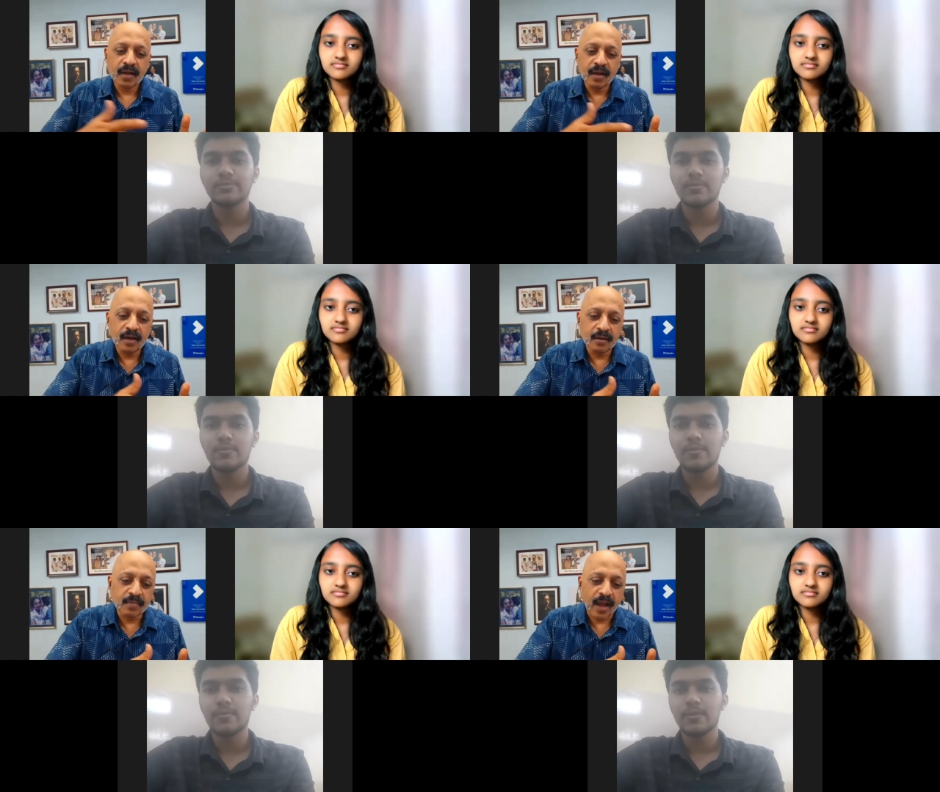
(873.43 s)

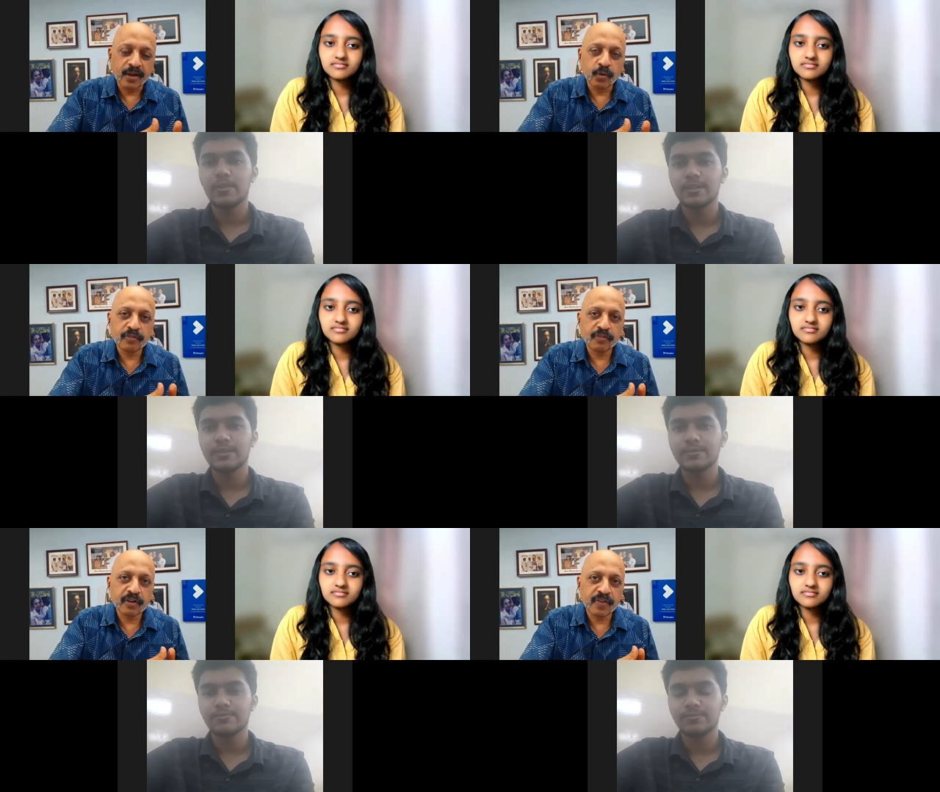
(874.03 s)
Speaker 1: um, I know it
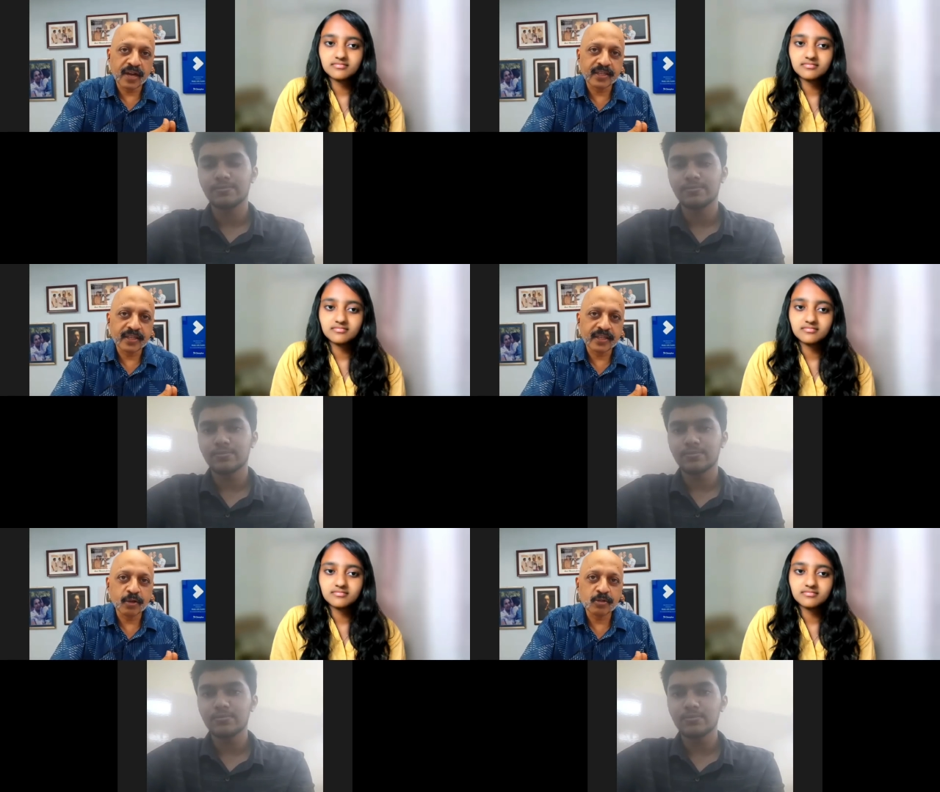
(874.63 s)
for a fact
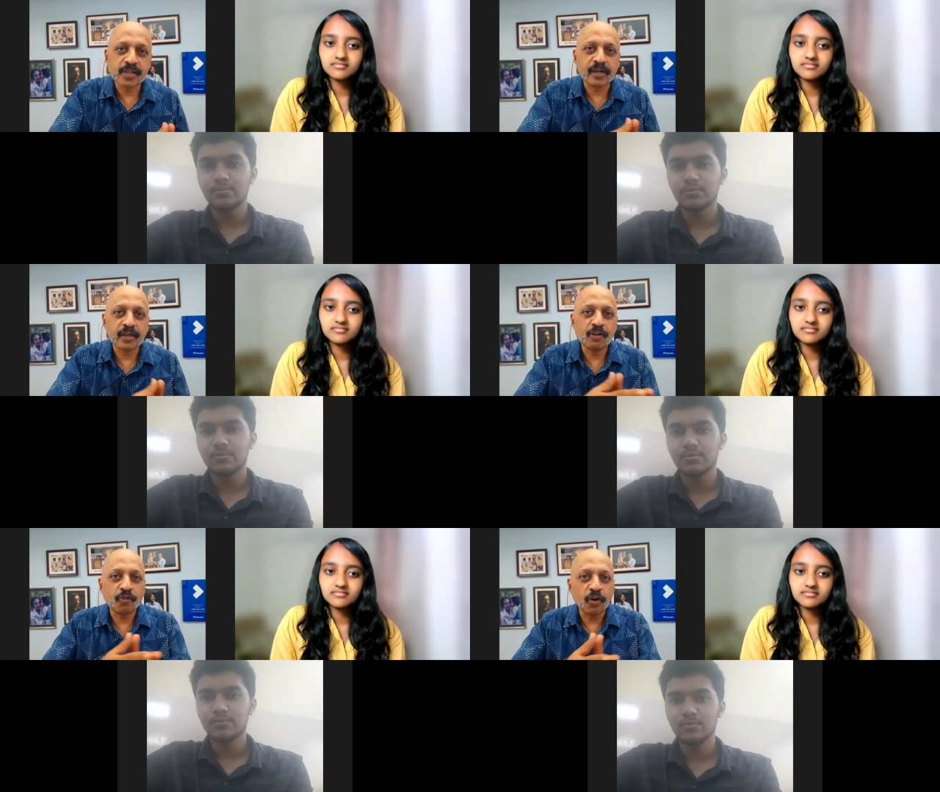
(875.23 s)
that you started
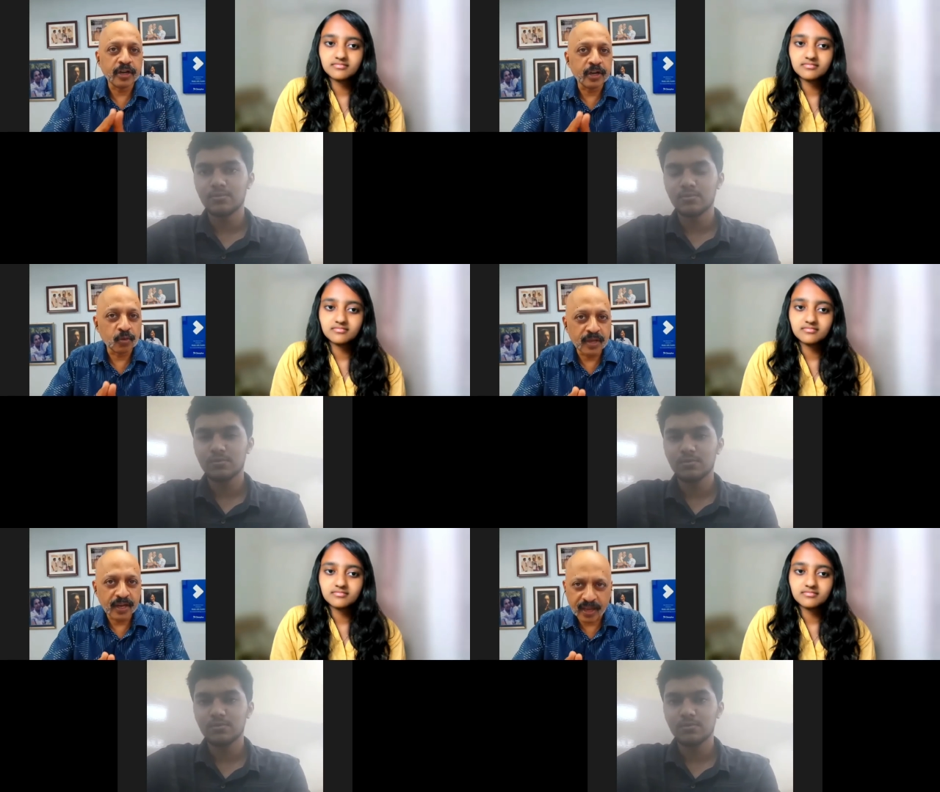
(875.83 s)
off wanting to
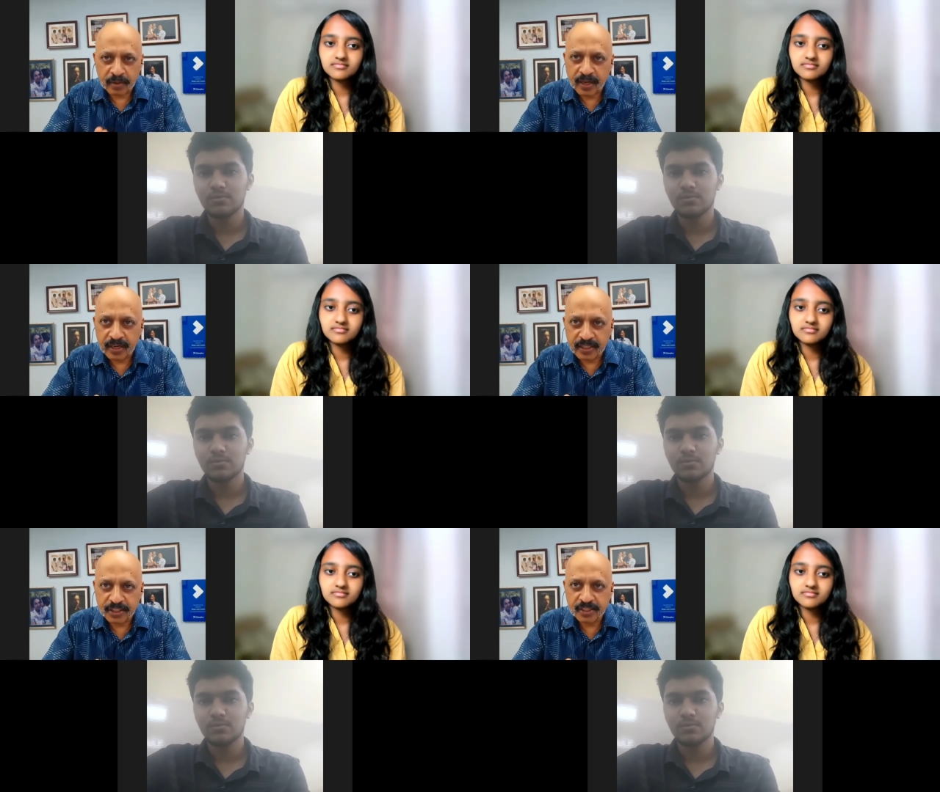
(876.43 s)
be a chemical
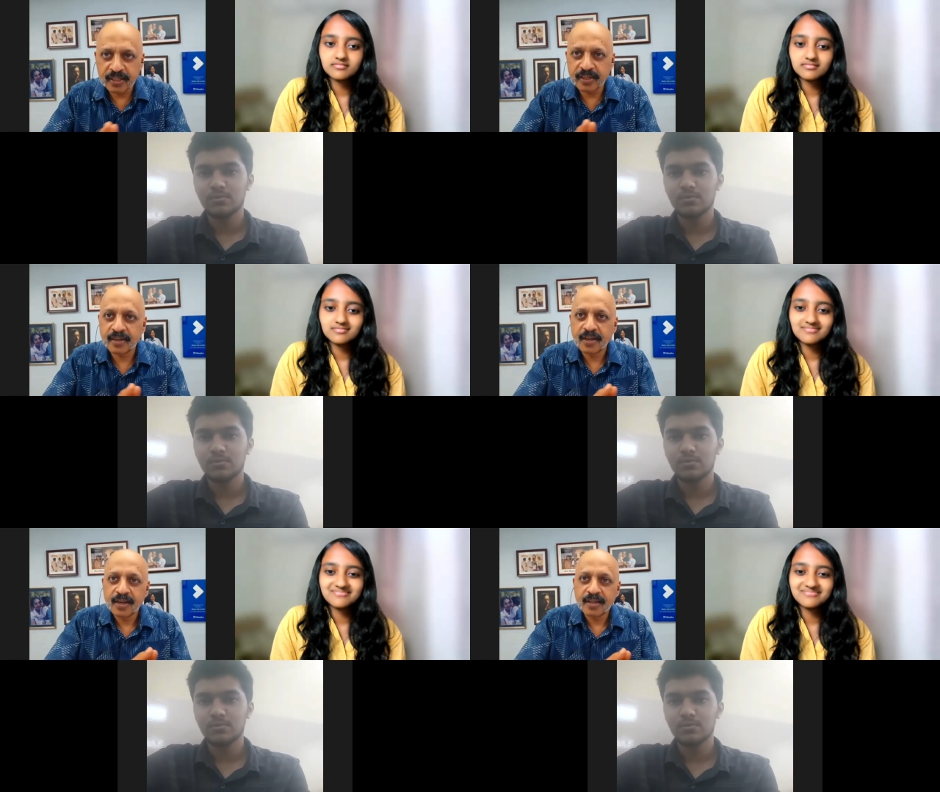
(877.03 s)
engineer.
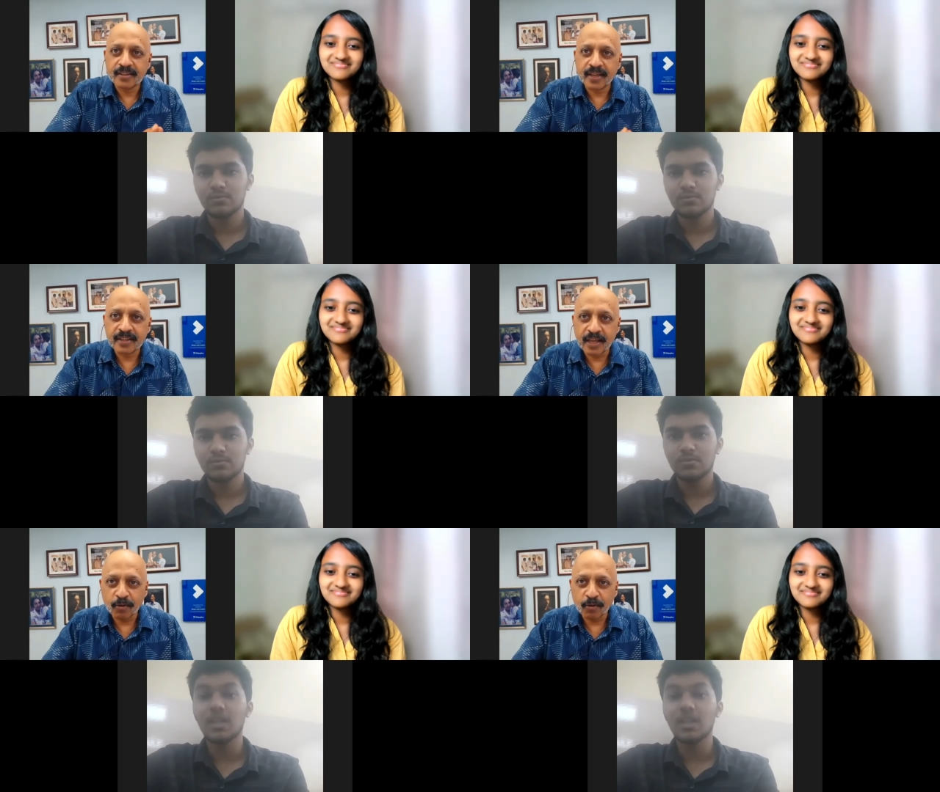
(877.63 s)
Then
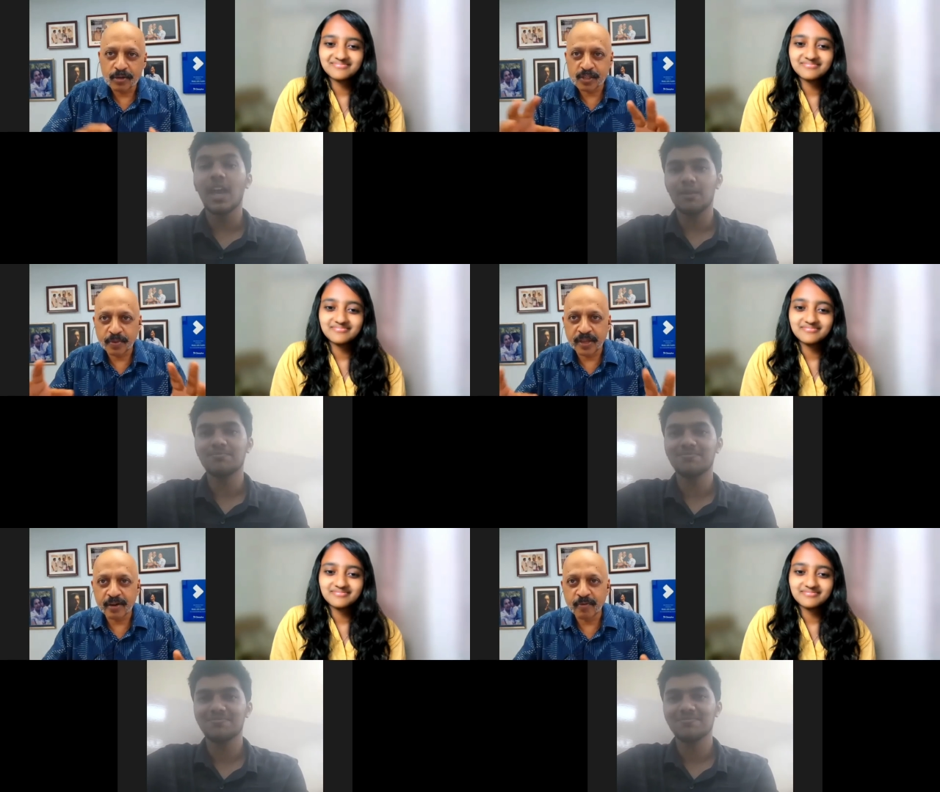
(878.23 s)
there was yeah. a
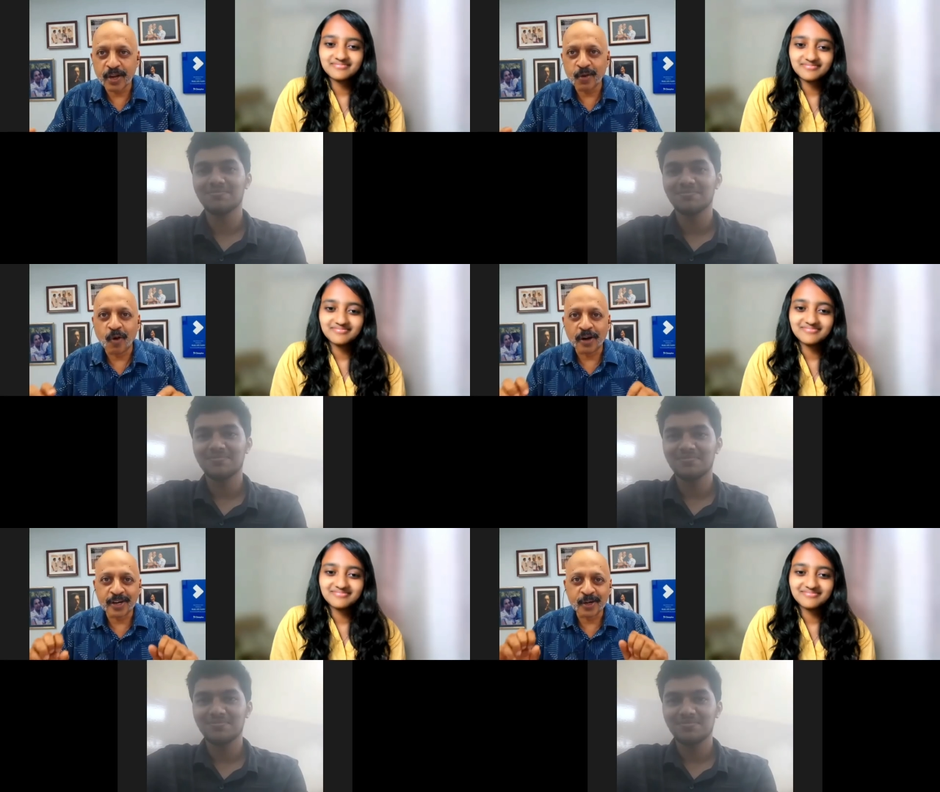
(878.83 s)
period when you
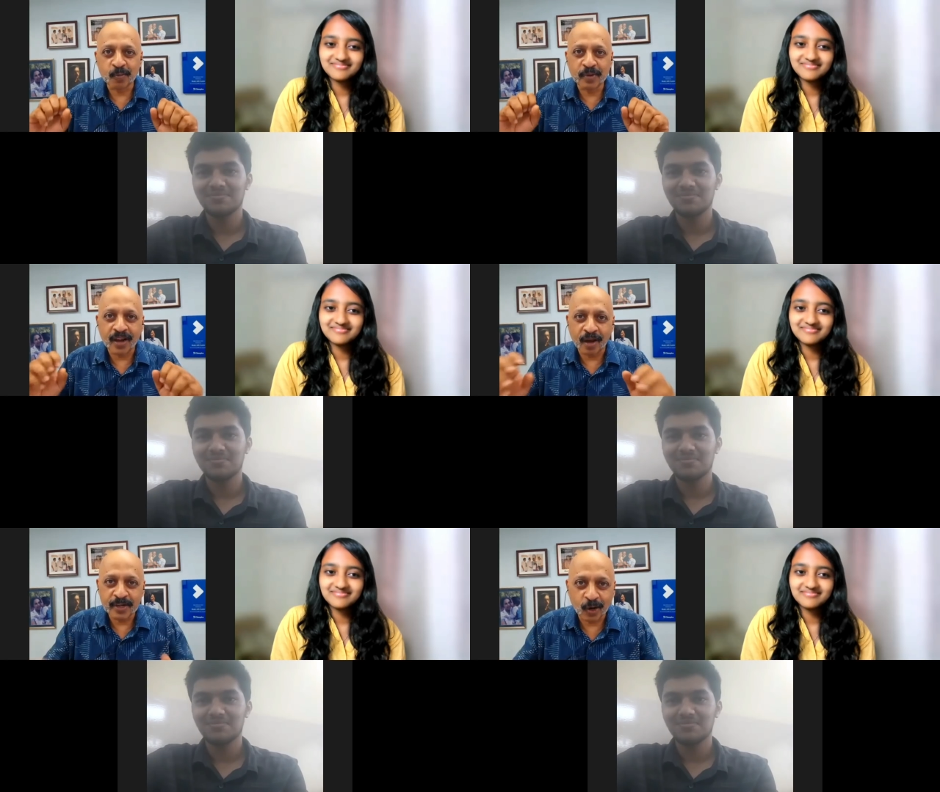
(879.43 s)
wanted to be an
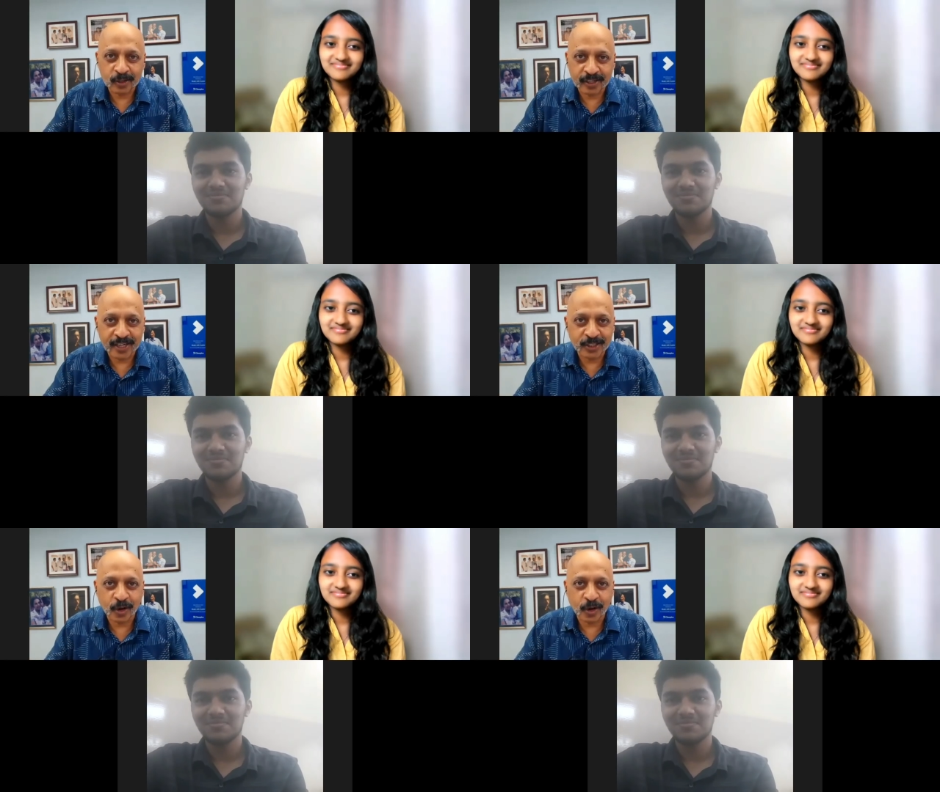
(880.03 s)
army doctor and